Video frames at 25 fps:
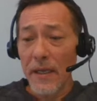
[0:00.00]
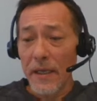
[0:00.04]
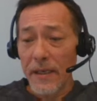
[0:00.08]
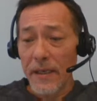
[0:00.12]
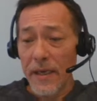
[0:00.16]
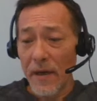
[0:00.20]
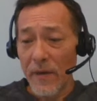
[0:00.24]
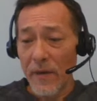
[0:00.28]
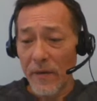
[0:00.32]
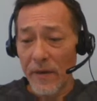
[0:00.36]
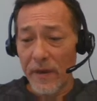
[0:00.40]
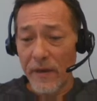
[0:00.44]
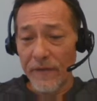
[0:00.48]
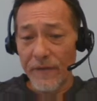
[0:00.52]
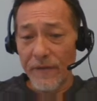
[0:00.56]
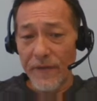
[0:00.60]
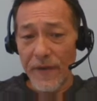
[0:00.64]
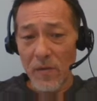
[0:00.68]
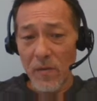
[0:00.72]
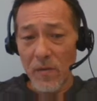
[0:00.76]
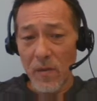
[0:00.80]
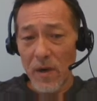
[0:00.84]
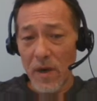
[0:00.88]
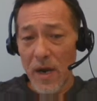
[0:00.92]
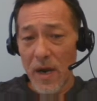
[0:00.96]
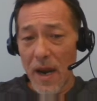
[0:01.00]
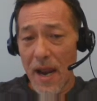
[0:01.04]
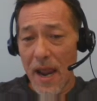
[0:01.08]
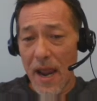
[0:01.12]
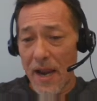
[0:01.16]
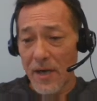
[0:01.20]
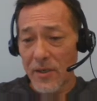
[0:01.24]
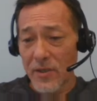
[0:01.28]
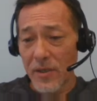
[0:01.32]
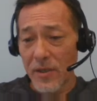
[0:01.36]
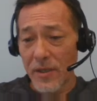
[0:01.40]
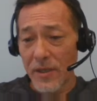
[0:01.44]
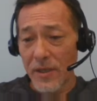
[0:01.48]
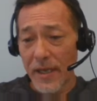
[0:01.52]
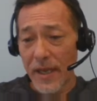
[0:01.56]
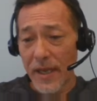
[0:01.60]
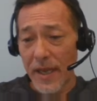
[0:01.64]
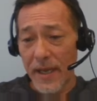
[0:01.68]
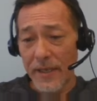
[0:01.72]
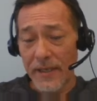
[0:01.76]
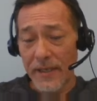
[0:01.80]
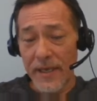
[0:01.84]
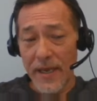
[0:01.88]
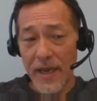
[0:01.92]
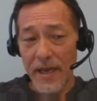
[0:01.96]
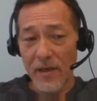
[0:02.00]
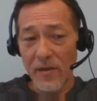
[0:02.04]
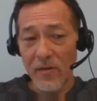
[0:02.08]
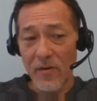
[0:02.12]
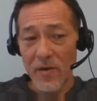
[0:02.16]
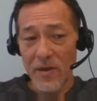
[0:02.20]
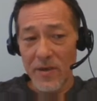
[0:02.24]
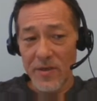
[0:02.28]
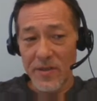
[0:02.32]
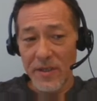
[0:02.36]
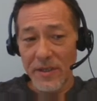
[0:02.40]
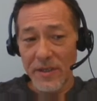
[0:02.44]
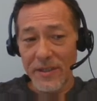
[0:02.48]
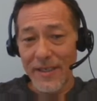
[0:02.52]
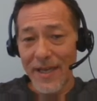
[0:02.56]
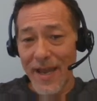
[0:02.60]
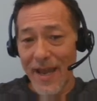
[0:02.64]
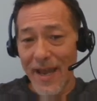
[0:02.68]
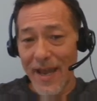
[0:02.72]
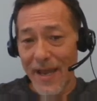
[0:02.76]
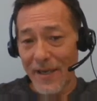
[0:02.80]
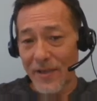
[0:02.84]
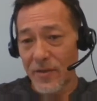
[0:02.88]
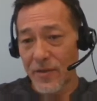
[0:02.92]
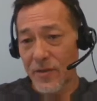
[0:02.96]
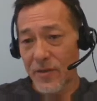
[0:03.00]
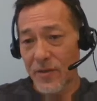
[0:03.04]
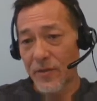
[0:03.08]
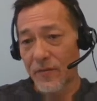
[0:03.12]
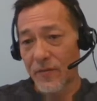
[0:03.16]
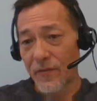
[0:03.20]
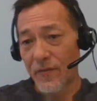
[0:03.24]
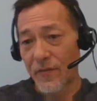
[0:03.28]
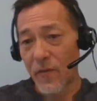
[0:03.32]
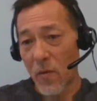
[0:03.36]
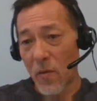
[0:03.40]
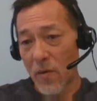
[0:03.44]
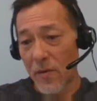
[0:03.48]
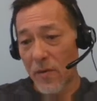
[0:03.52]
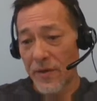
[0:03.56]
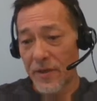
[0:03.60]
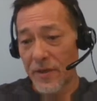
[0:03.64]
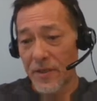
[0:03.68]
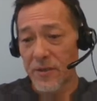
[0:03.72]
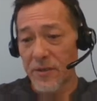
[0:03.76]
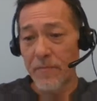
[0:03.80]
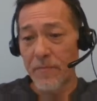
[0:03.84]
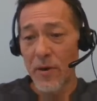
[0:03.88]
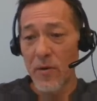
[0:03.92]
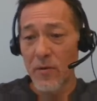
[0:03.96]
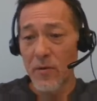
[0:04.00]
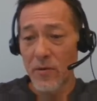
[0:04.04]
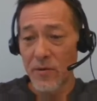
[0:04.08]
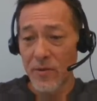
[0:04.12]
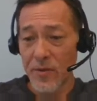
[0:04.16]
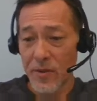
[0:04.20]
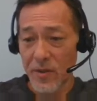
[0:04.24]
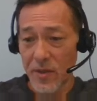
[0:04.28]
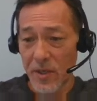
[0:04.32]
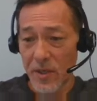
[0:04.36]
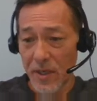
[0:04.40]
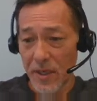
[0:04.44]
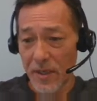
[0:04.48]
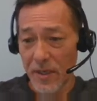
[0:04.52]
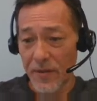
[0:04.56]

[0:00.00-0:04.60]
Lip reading: Now, if I were actually going to add categories and tags for this post,